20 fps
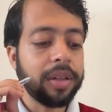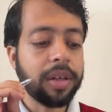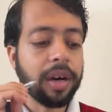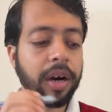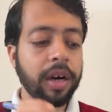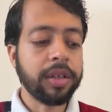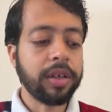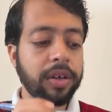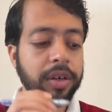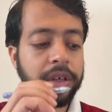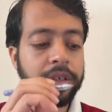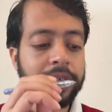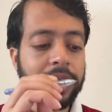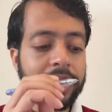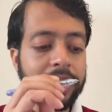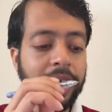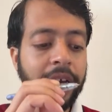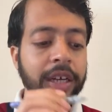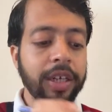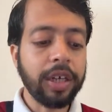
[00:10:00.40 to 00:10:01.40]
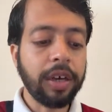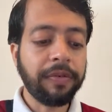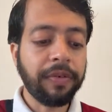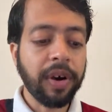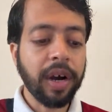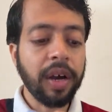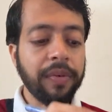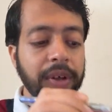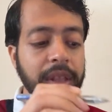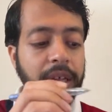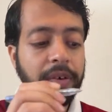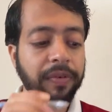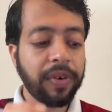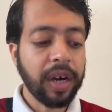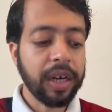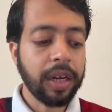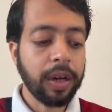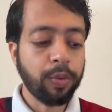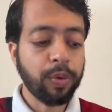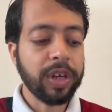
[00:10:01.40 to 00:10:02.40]
the other is at 85, and the
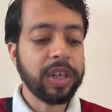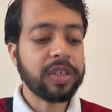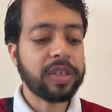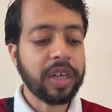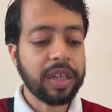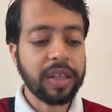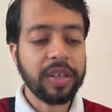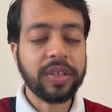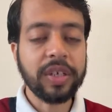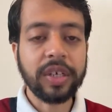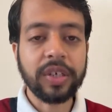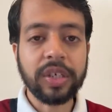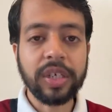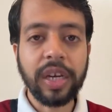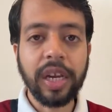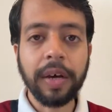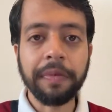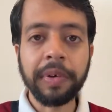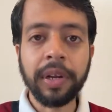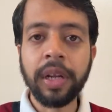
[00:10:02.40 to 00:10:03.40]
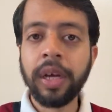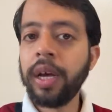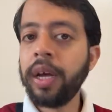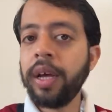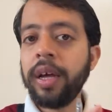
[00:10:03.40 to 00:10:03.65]
final one is at the 60 level.